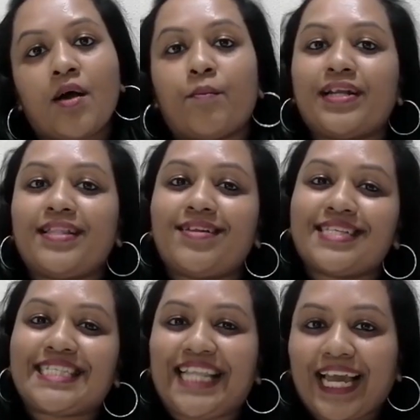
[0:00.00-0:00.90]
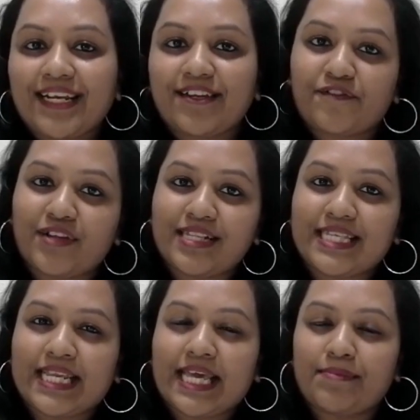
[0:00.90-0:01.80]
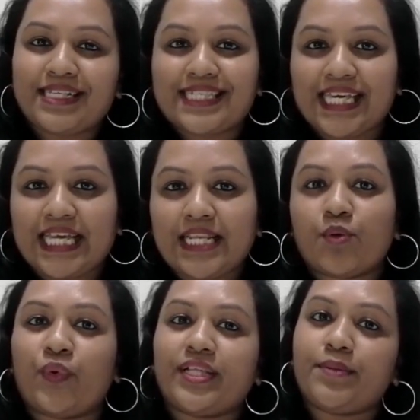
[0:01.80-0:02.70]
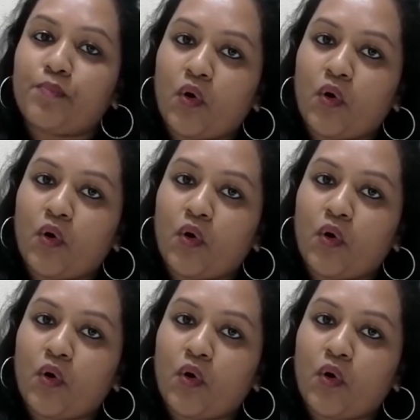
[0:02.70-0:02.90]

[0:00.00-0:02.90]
But there is a slight difference that can be seen within